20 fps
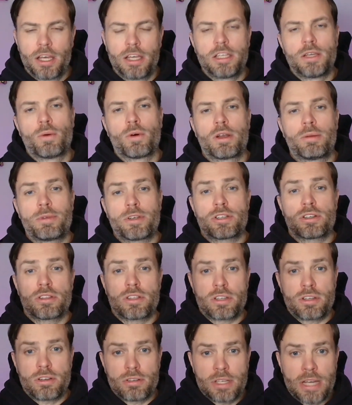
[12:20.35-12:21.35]
You want to make sure
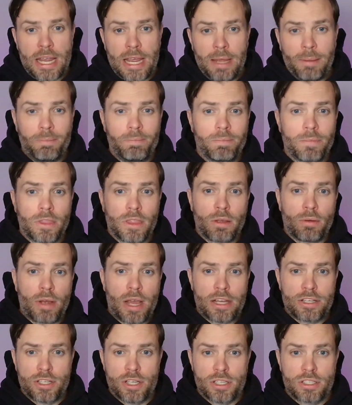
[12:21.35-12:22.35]
that your name, your
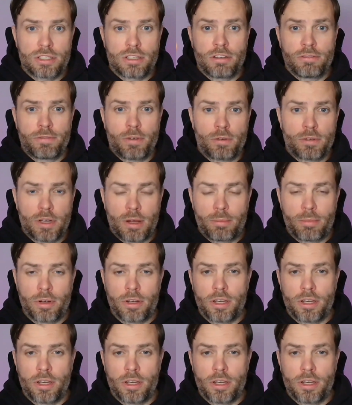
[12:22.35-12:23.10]
address, your phone number,